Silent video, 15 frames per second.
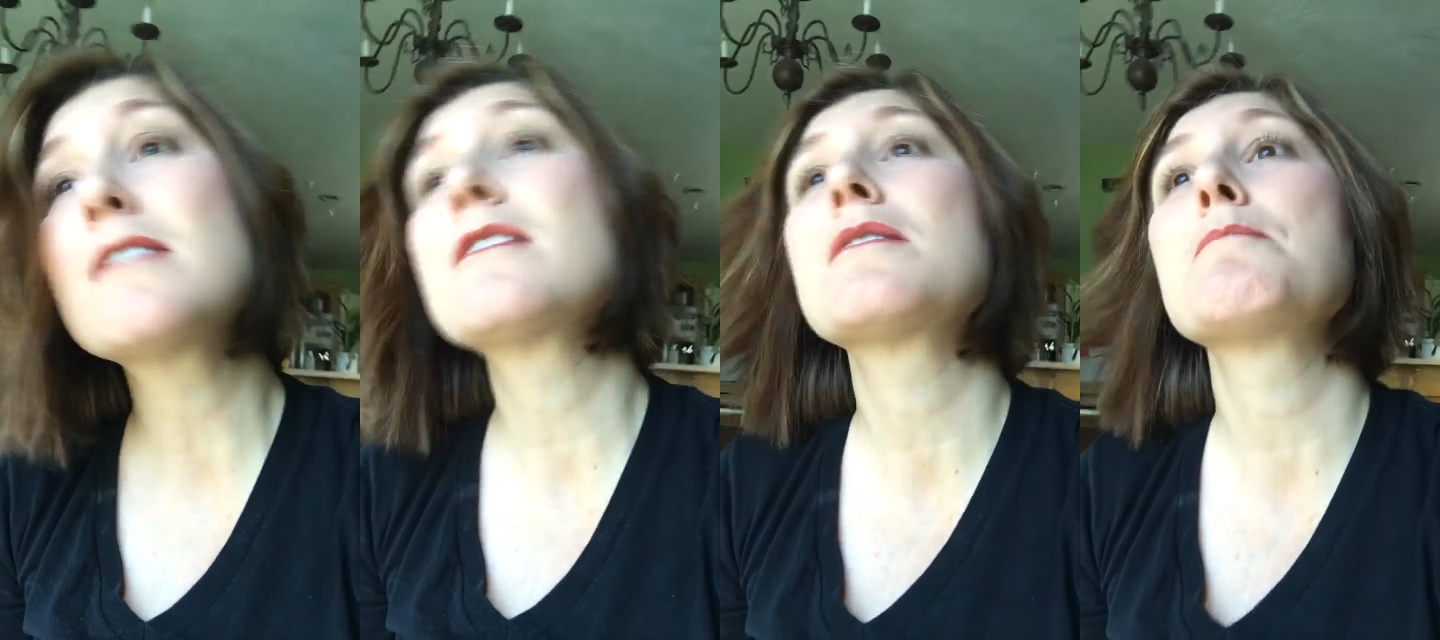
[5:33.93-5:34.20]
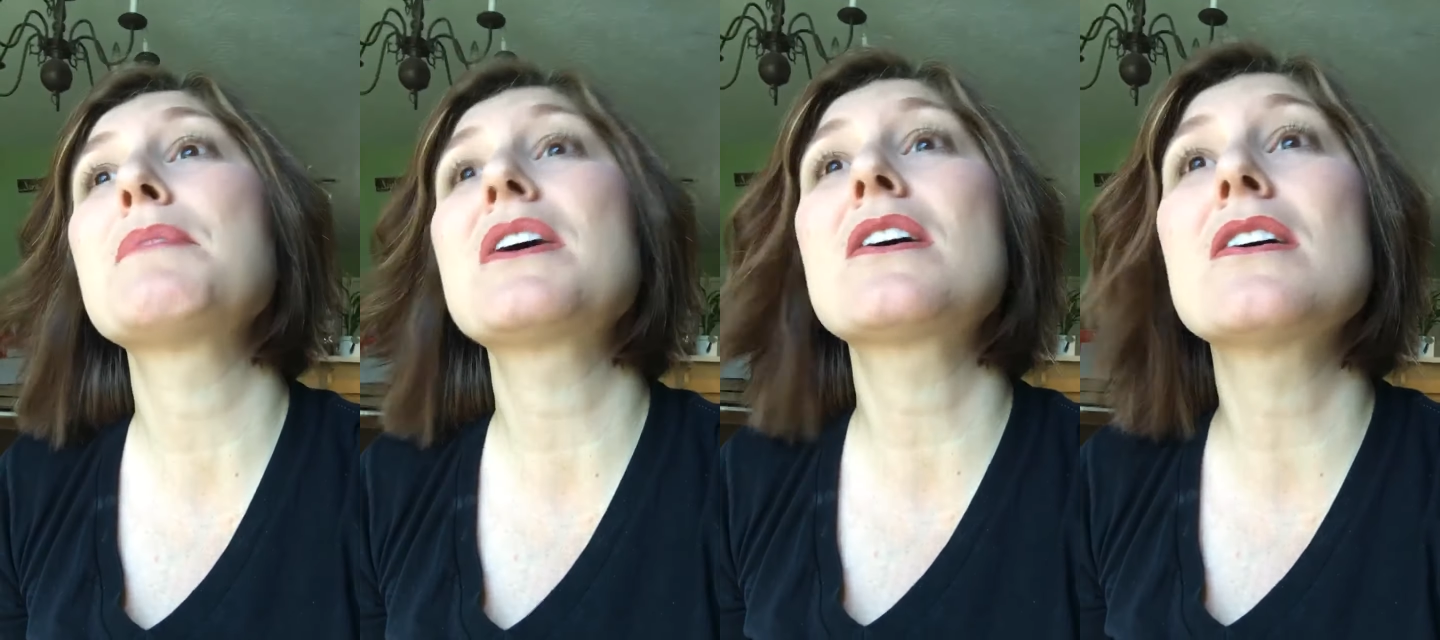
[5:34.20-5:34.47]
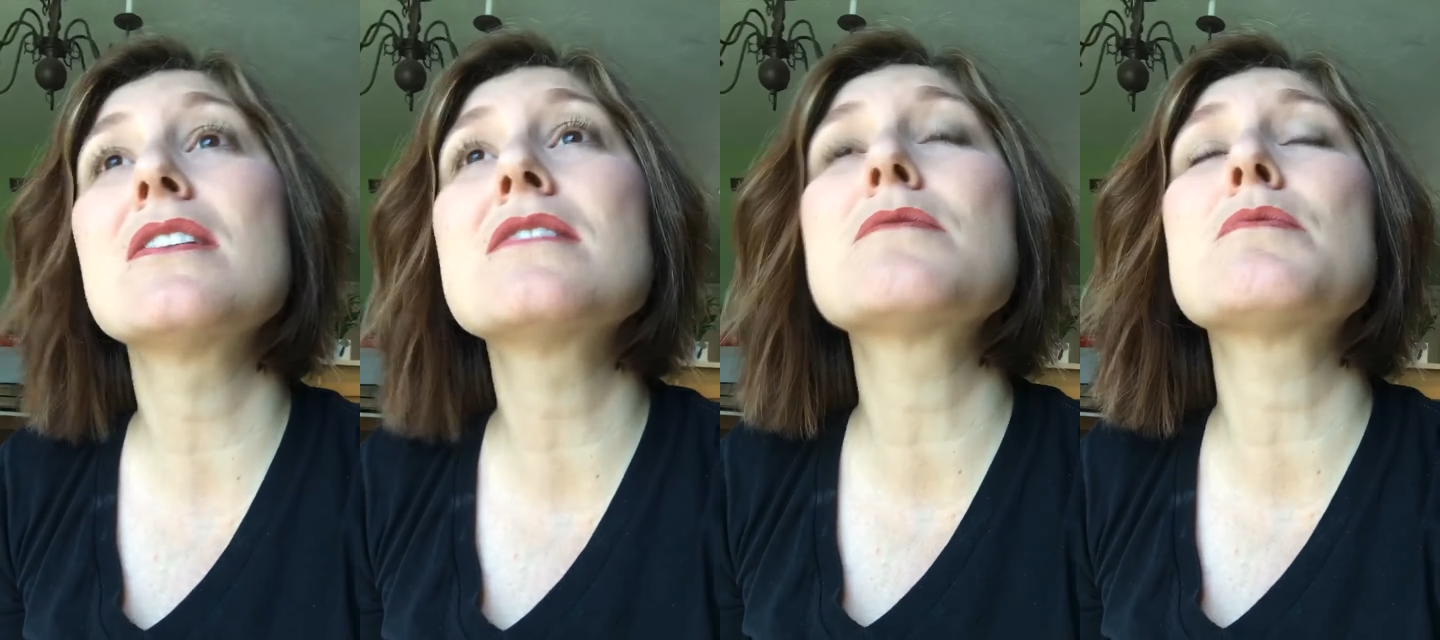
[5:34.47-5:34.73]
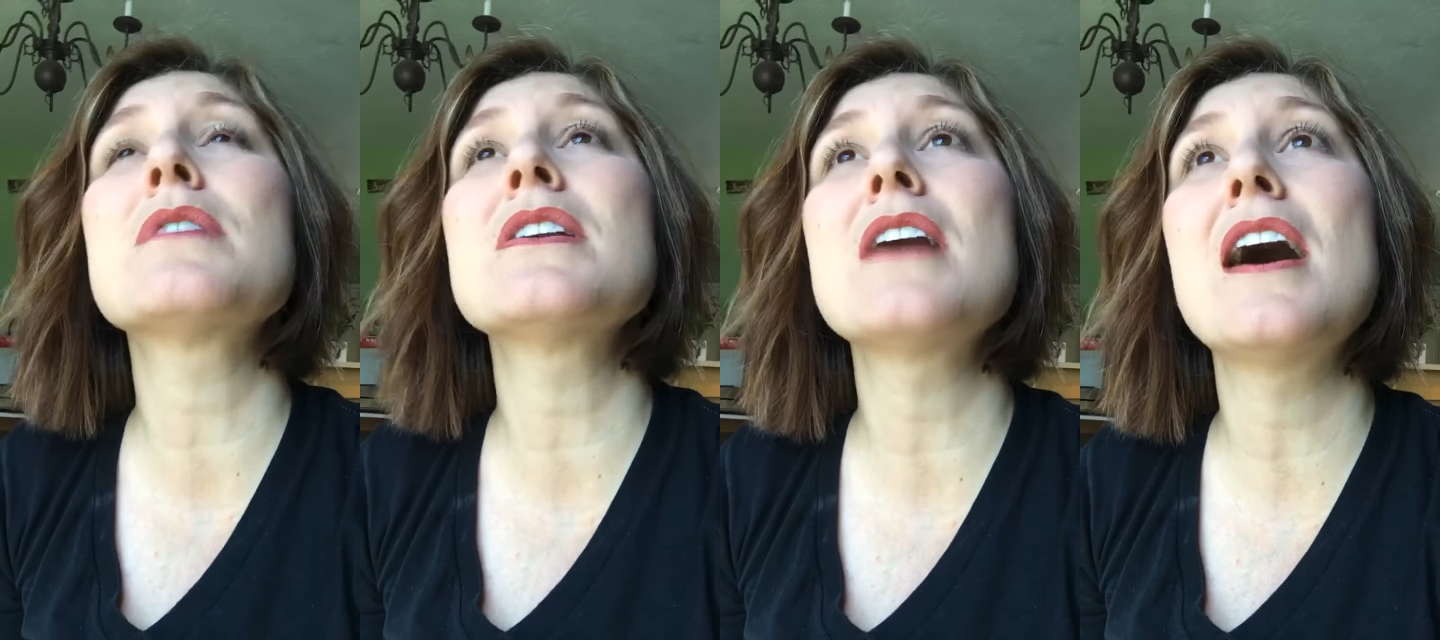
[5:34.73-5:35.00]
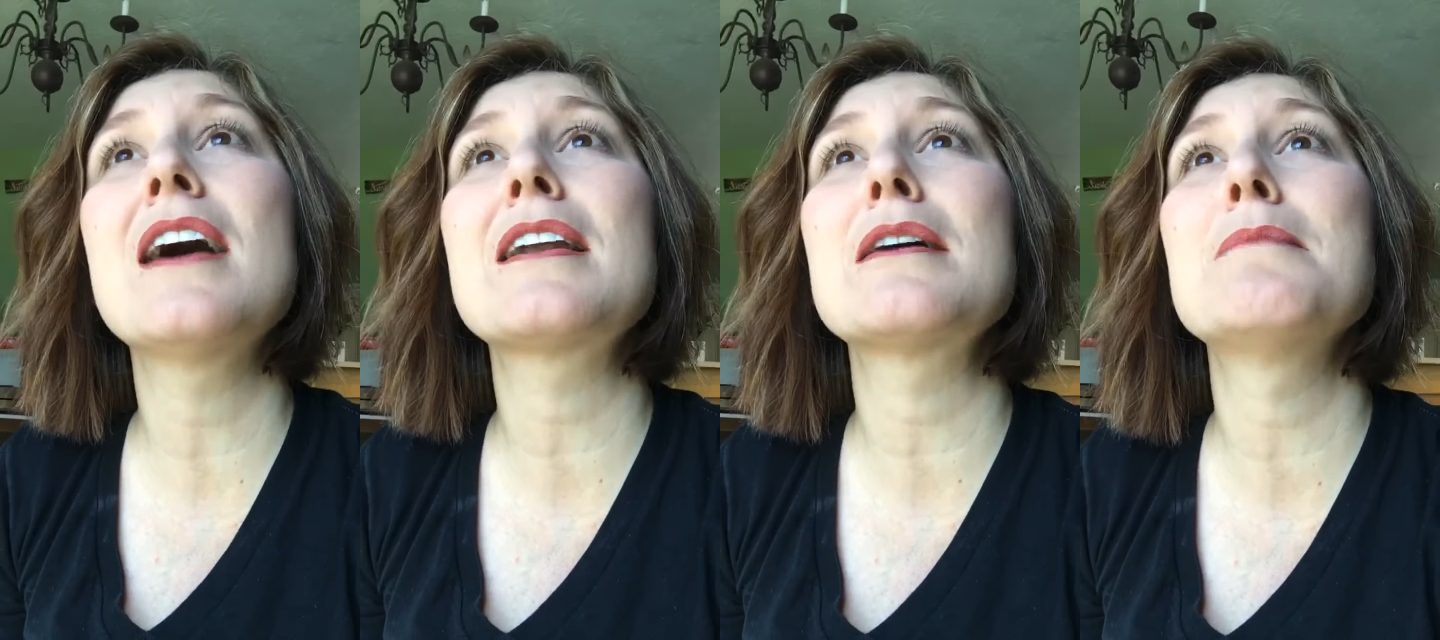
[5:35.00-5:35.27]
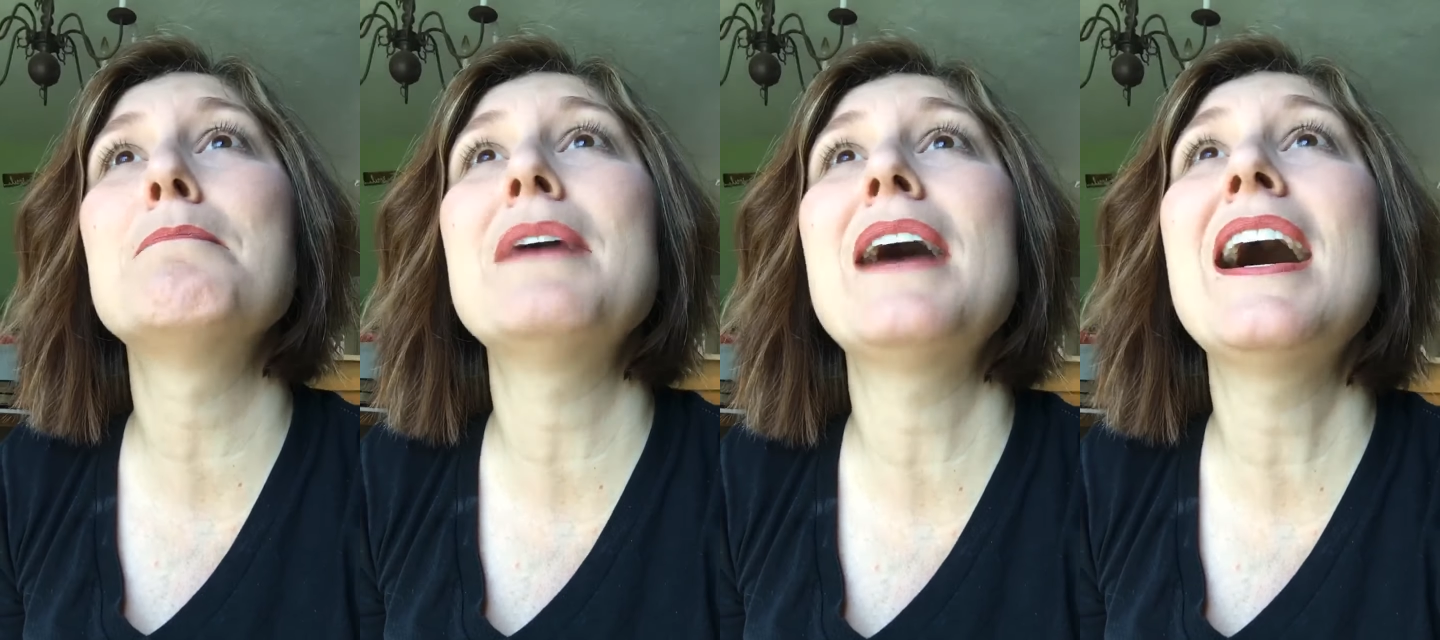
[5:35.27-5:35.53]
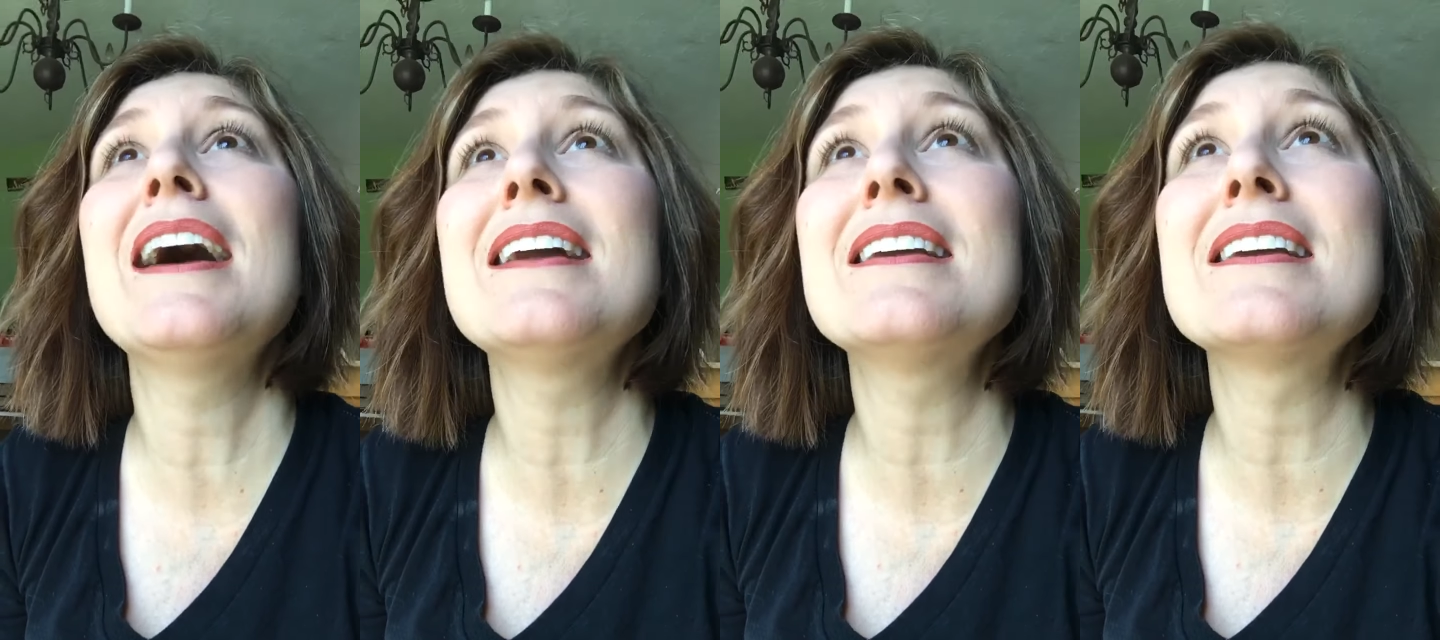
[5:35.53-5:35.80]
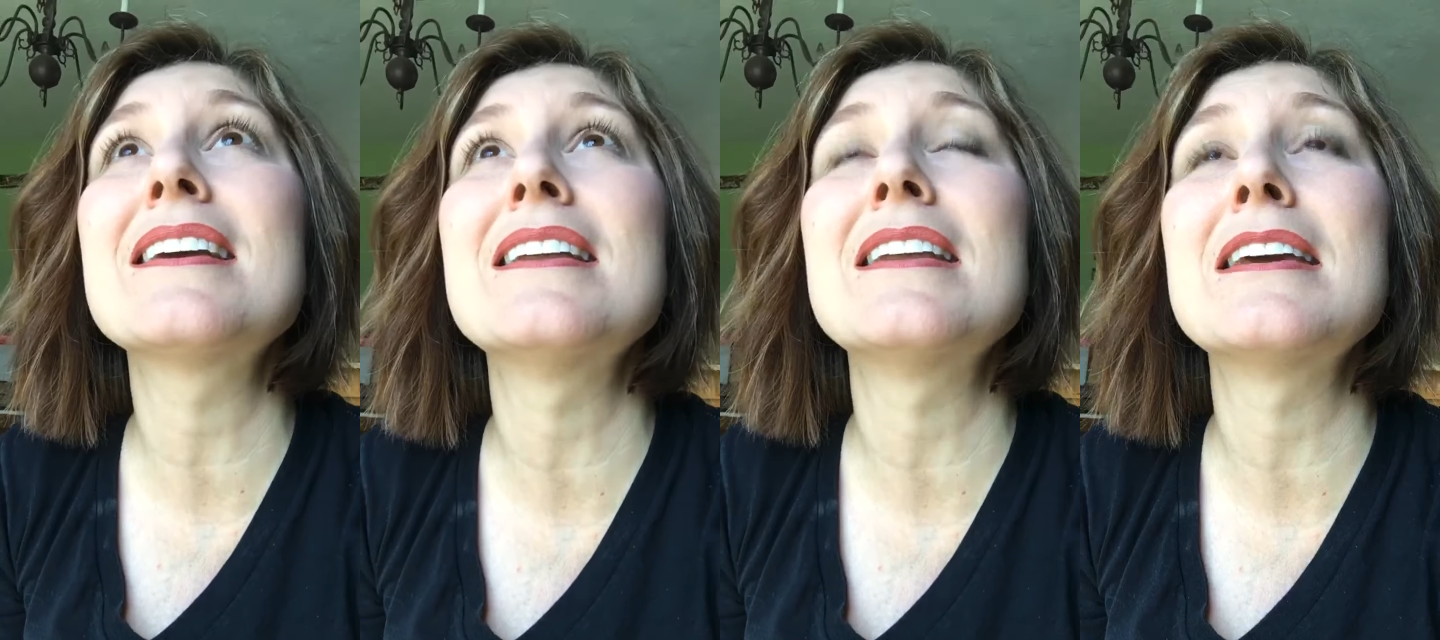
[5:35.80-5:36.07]
Because we're not
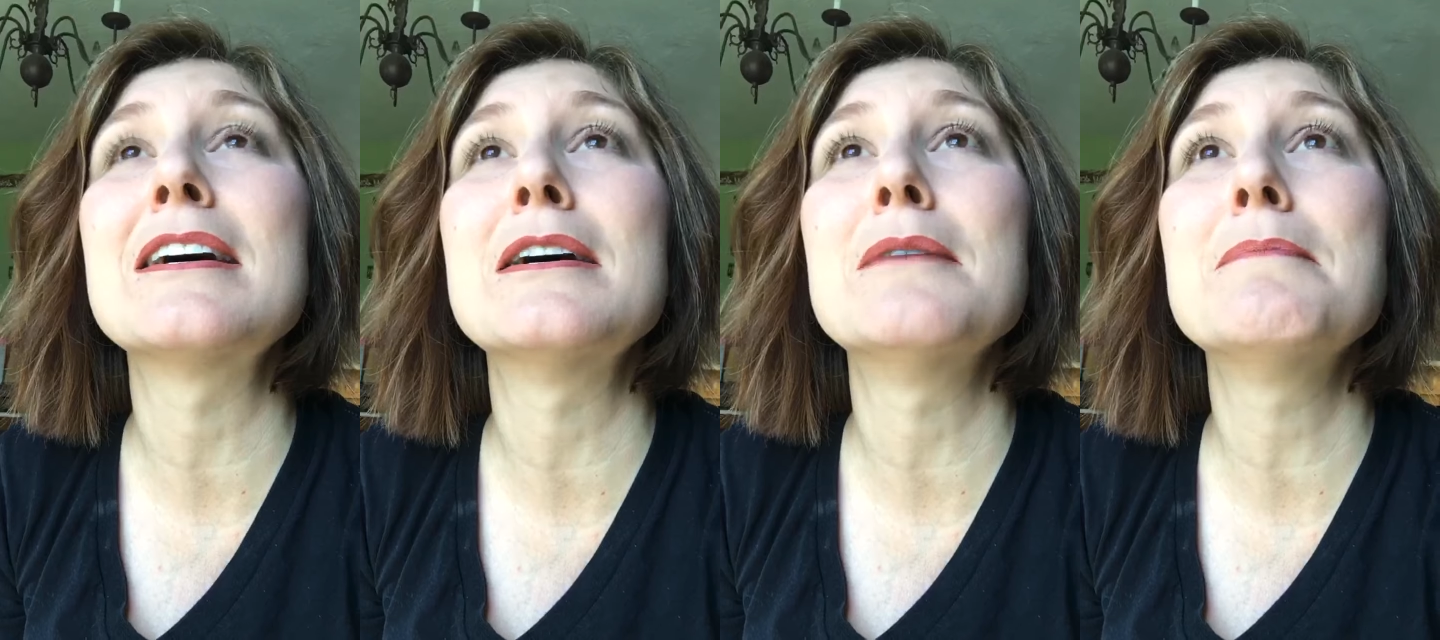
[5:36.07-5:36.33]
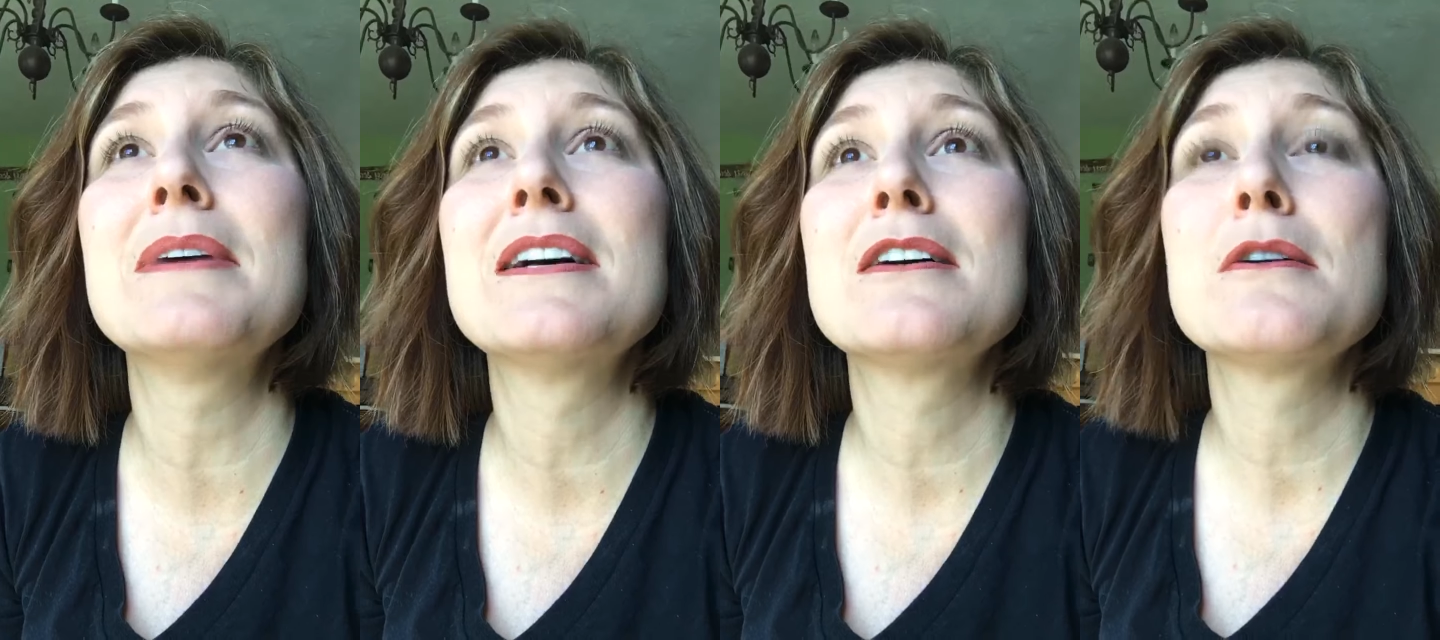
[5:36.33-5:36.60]
abiding in Him